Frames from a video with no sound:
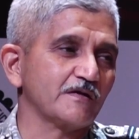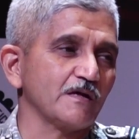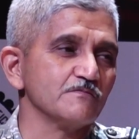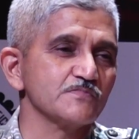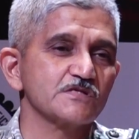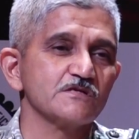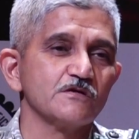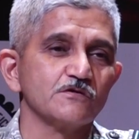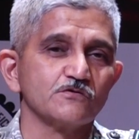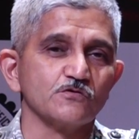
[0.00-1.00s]
when it
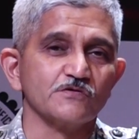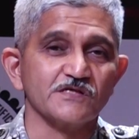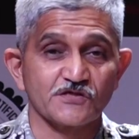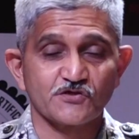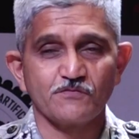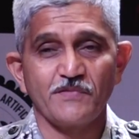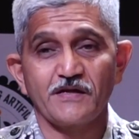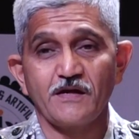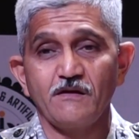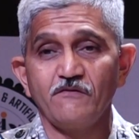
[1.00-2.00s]
comes to
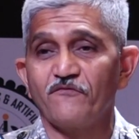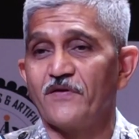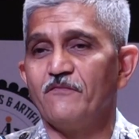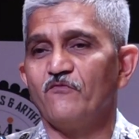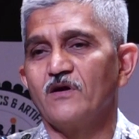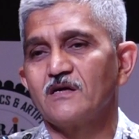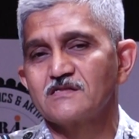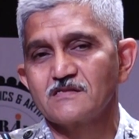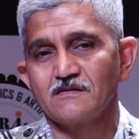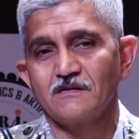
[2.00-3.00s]
decision-making,
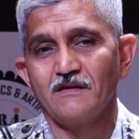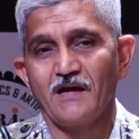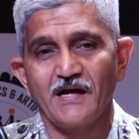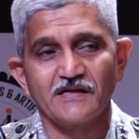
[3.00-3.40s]
frameworks,